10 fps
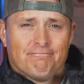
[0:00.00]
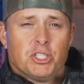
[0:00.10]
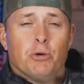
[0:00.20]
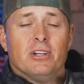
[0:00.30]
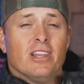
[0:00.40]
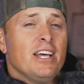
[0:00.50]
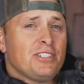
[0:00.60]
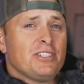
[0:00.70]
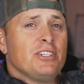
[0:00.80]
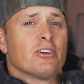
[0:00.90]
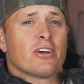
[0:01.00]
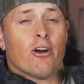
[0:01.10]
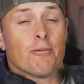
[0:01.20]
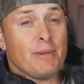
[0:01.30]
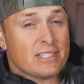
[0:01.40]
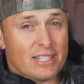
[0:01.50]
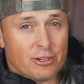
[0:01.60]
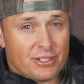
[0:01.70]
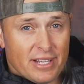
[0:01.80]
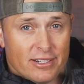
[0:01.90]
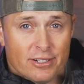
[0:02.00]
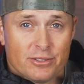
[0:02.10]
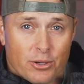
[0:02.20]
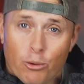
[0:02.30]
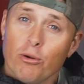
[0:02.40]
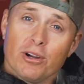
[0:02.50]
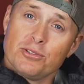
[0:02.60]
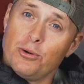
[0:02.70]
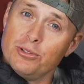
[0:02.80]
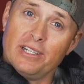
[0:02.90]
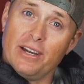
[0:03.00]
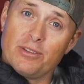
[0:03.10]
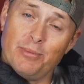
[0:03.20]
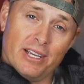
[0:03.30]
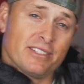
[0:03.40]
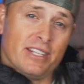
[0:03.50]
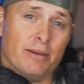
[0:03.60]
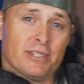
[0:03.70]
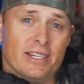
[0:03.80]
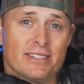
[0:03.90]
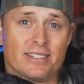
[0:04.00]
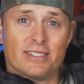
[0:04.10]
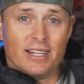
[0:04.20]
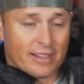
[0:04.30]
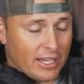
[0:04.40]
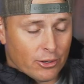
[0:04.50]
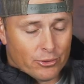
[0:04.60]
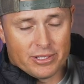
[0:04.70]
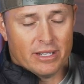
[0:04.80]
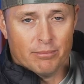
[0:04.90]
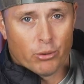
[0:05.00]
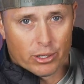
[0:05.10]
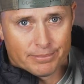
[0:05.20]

So unless your car meets their standards or is old enough to be exempt, it's illegal to import.